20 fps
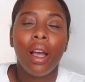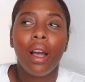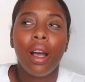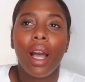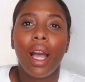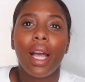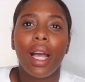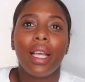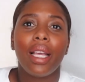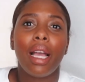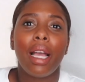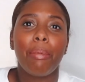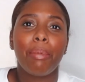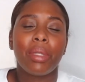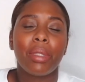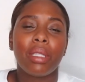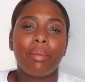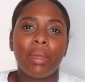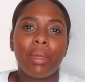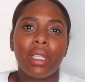It
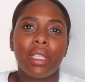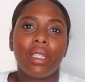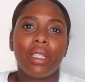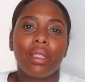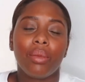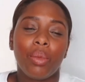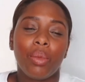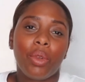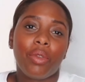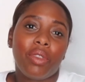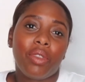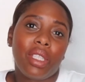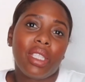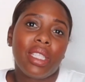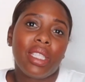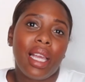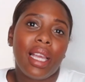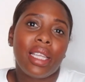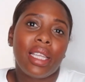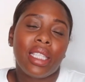happened to me with this
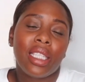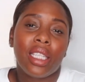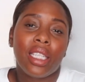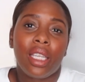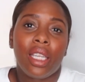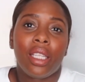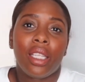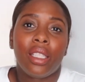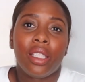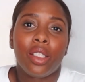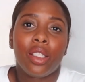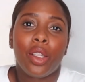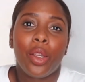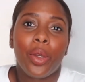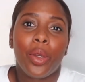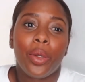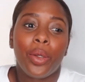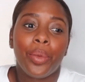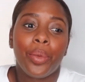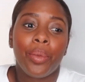Satay chicken.
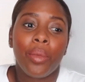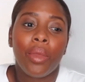So